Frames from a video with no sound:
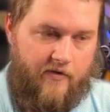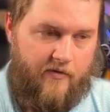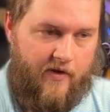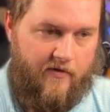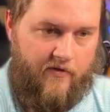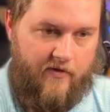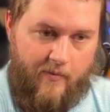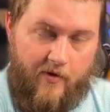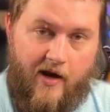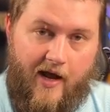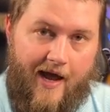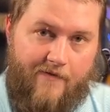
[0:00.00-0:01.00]
reasons, I'm
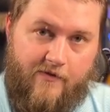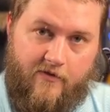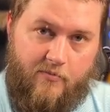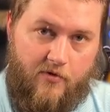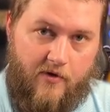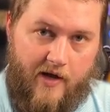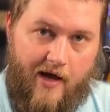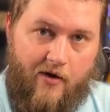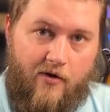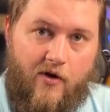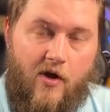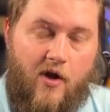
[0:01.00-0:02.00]
going to have this blurred
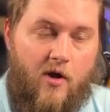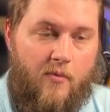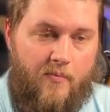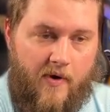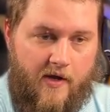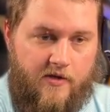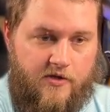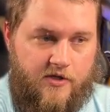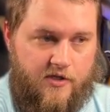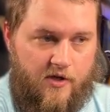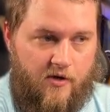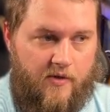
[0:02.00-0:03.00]
out, but
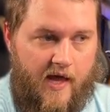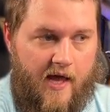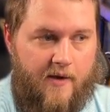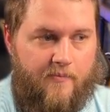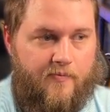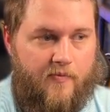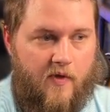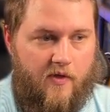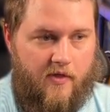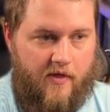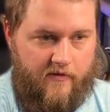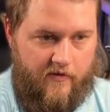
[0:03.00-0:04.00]
just know that
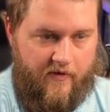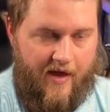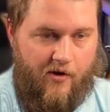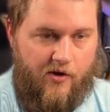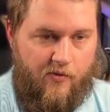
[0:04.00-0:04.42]
this is how you